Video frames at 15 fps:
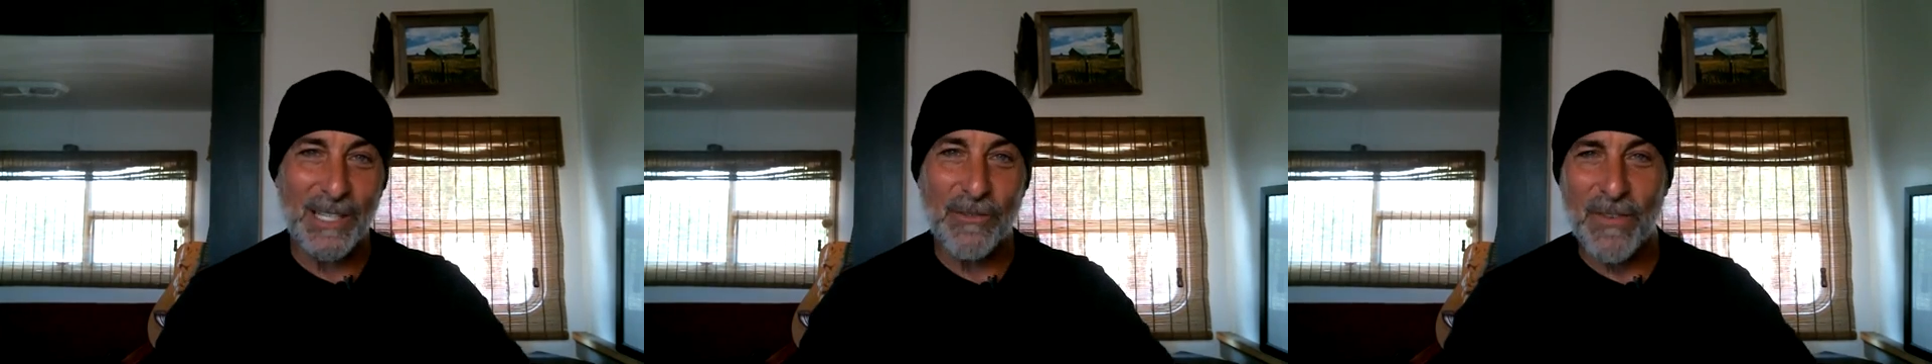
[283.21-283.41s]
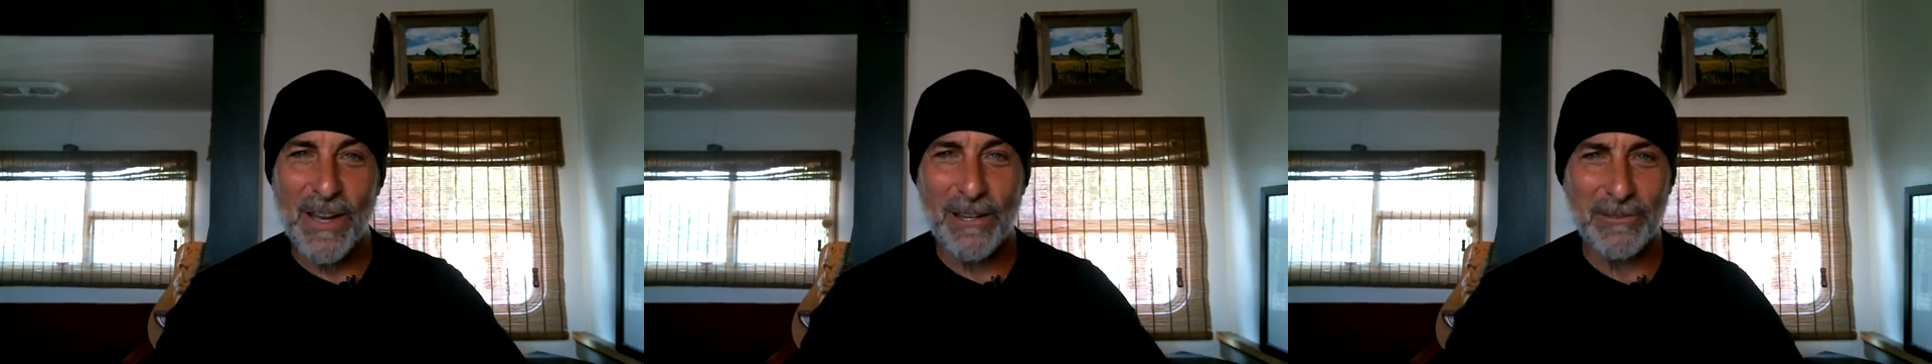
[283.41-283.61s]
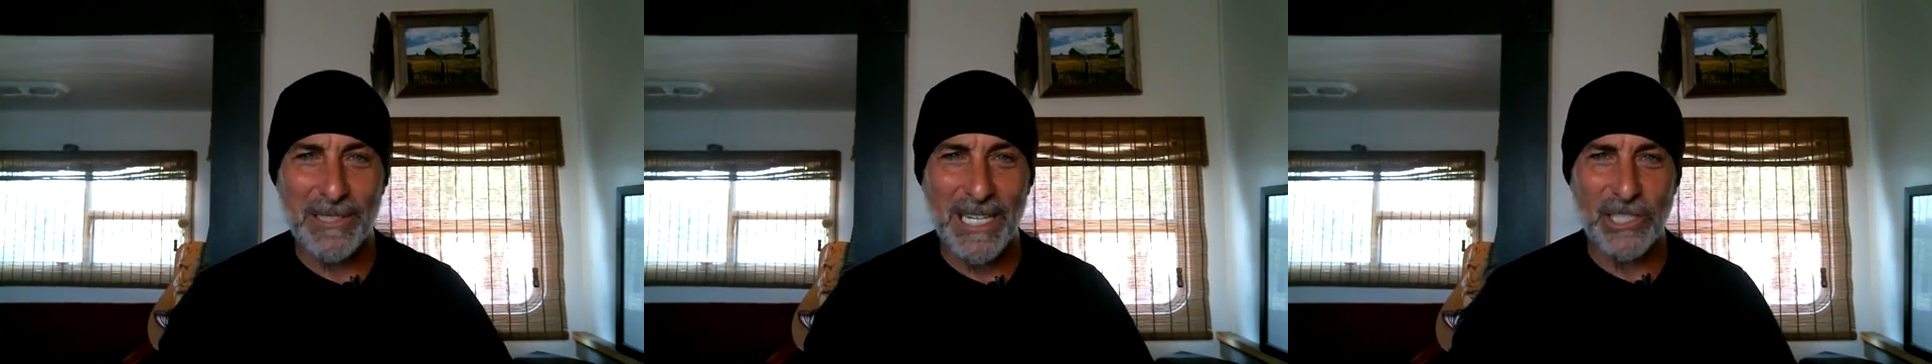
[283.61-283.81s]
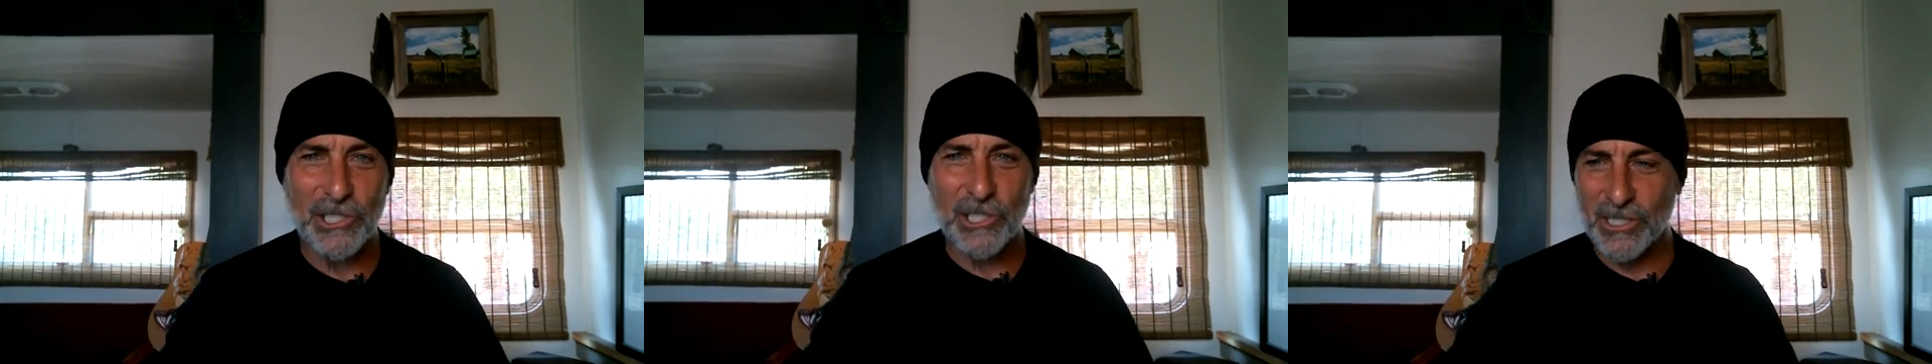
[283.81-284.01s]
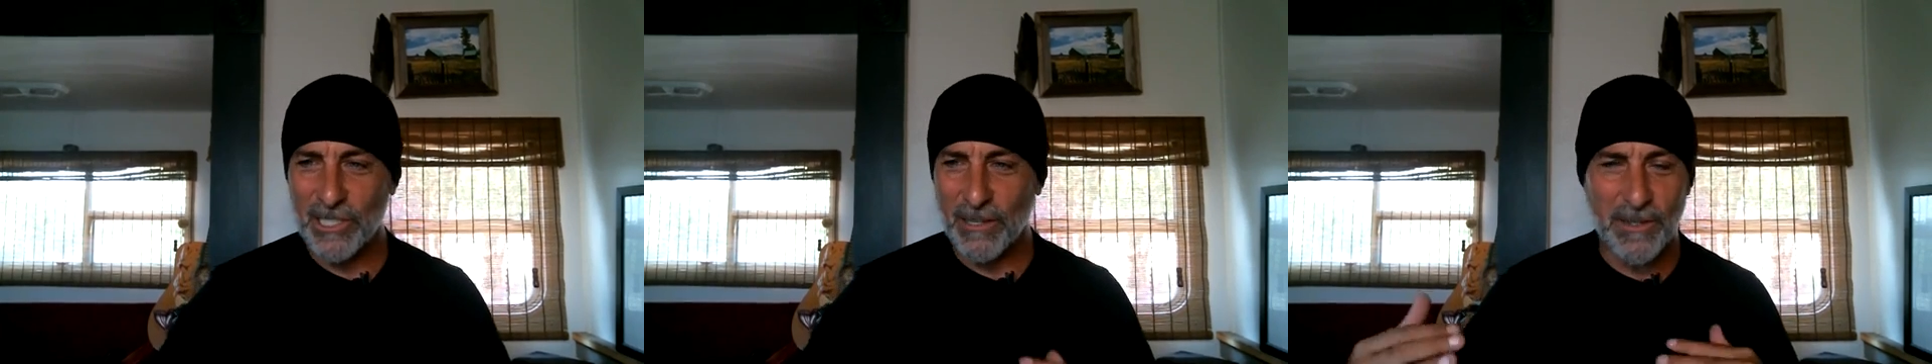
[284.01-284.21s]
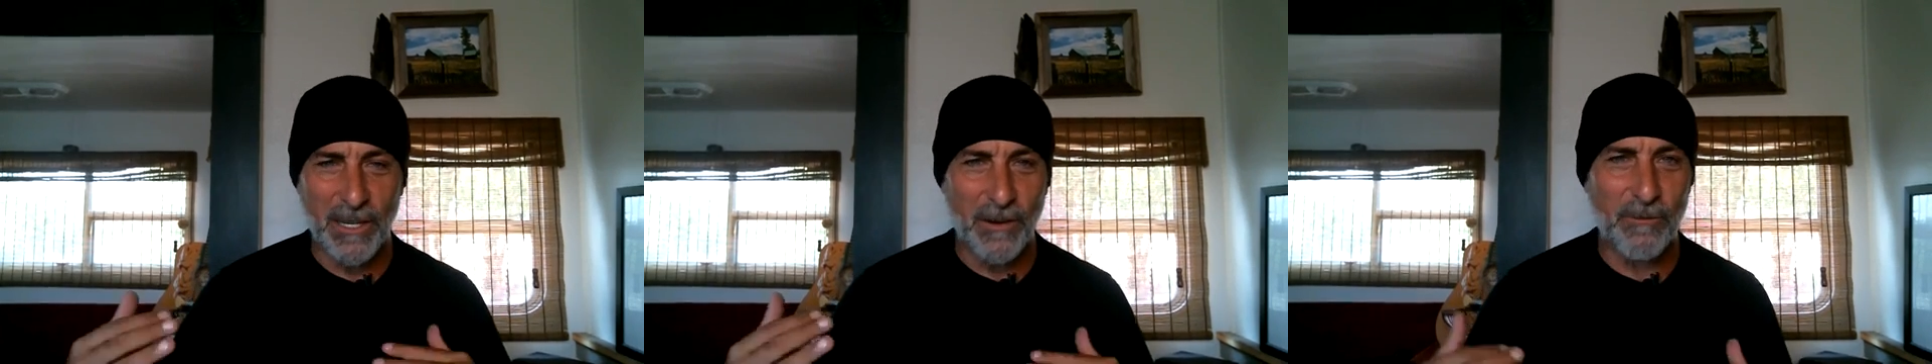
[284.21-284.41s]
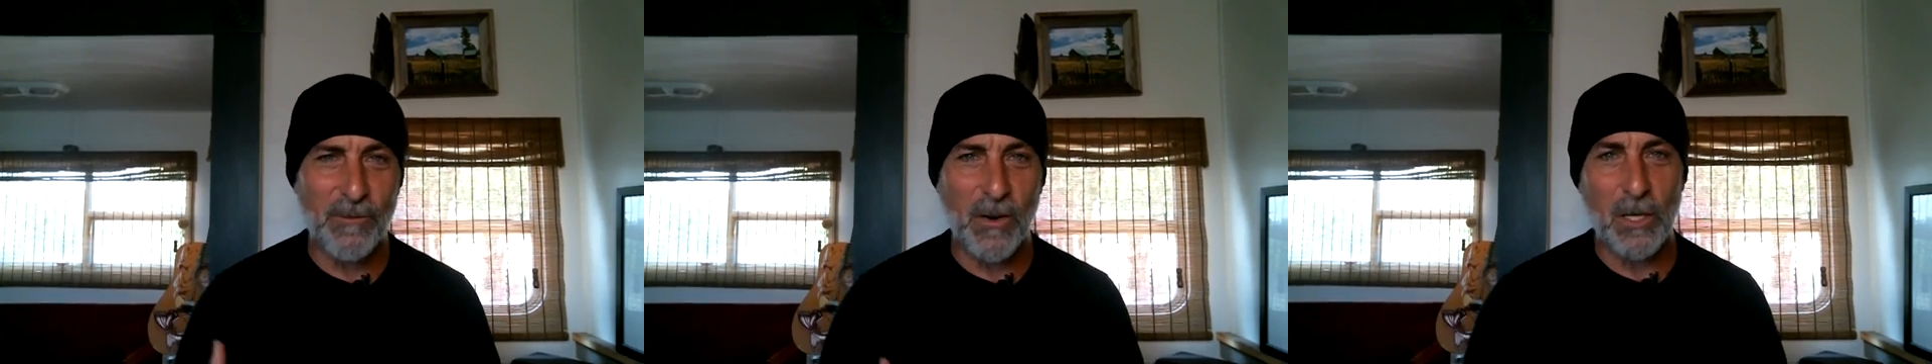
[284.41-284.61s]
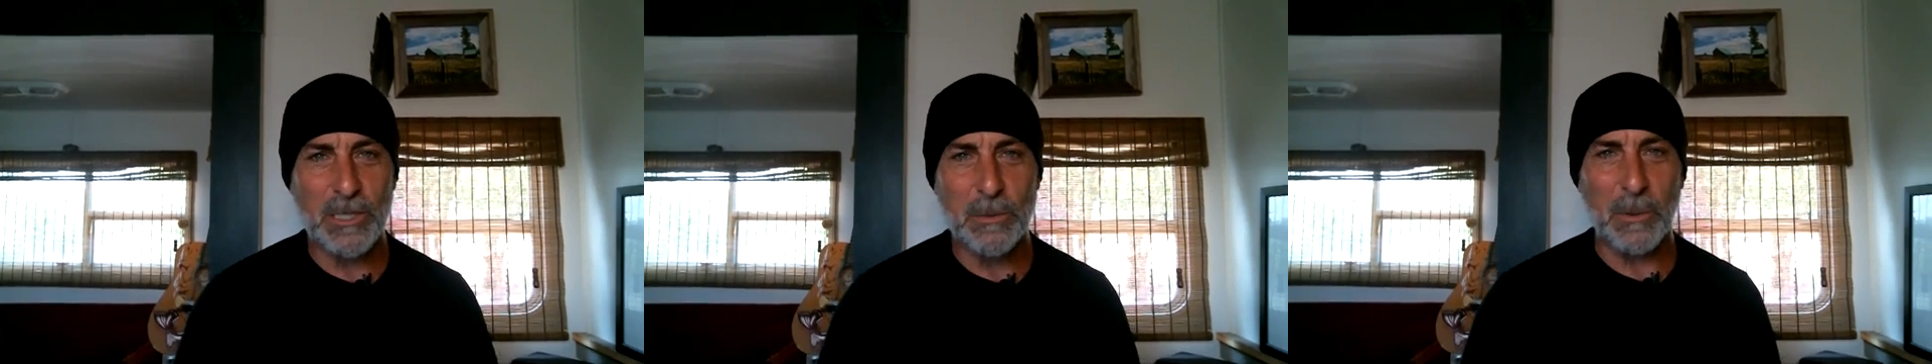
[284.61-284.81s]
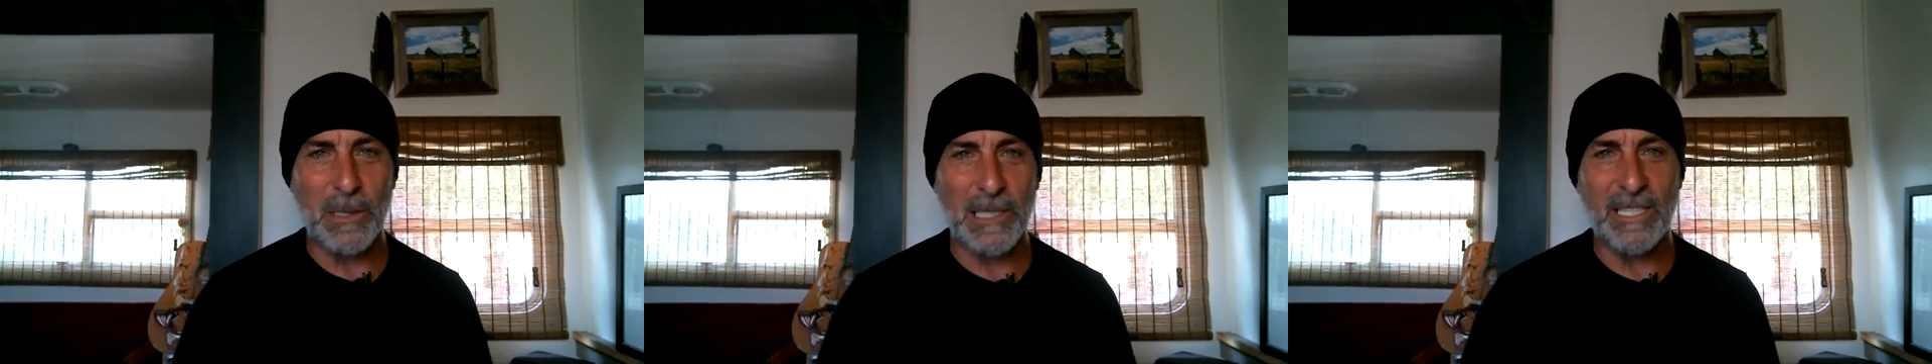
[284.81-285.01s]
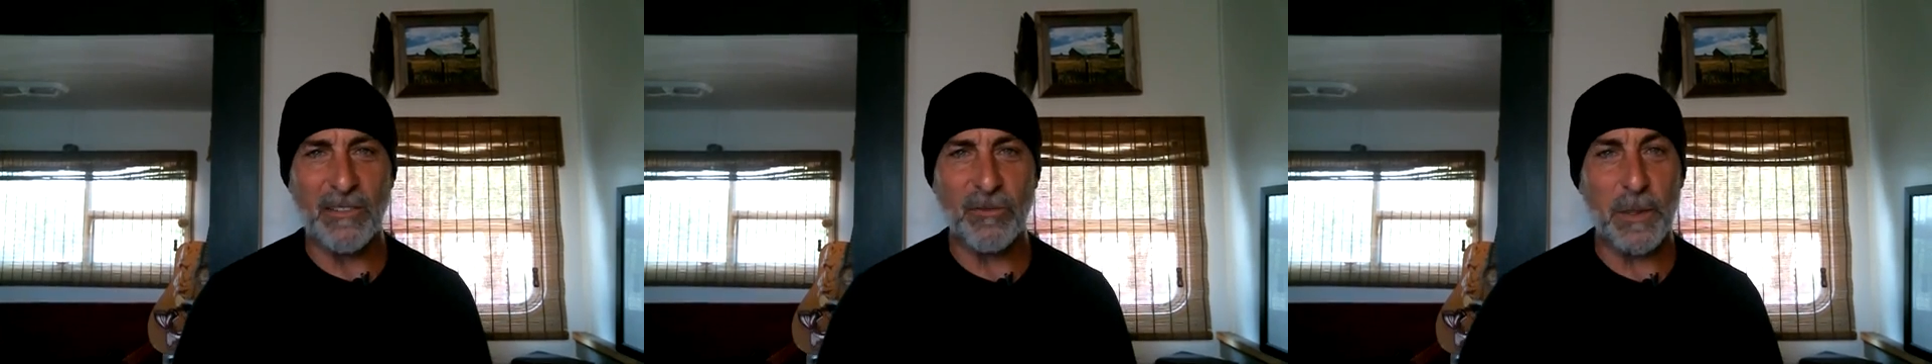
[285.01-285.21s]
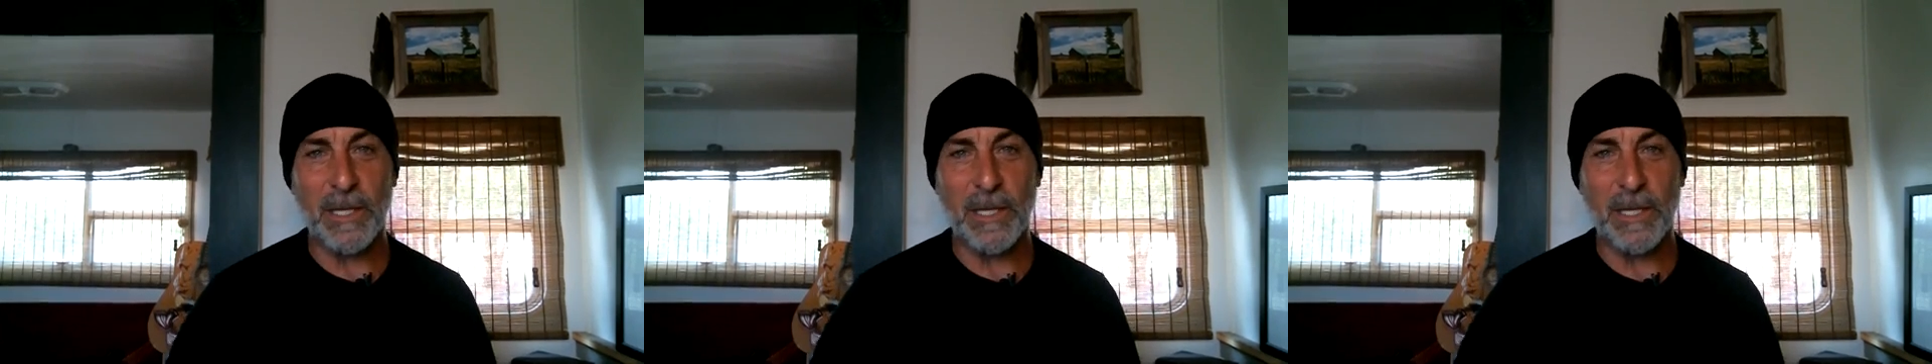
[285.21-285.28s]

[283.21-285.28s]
the foundations of their false belief,